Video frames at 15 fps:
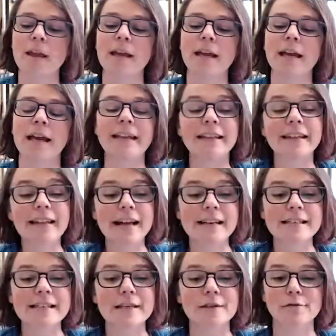And then
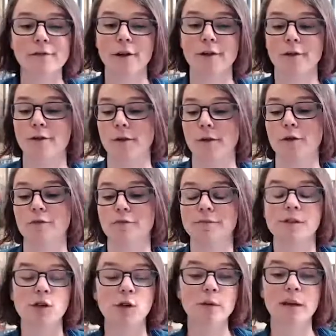lastly, follow through.
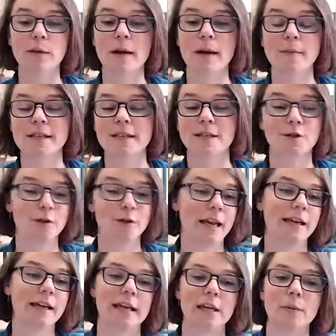Don't make promises you
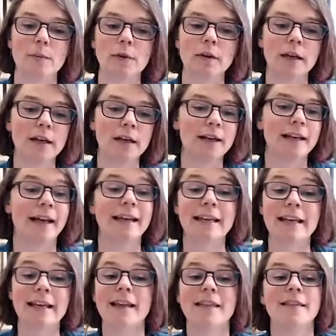can't keep. And
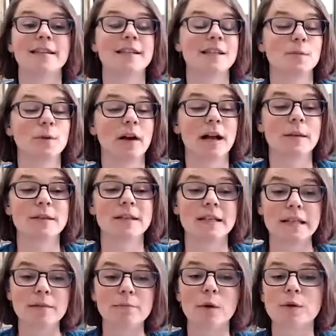again, this is perhaps
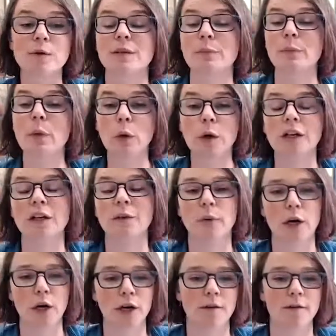the most important
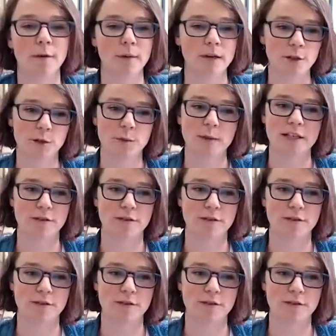part of the retrospective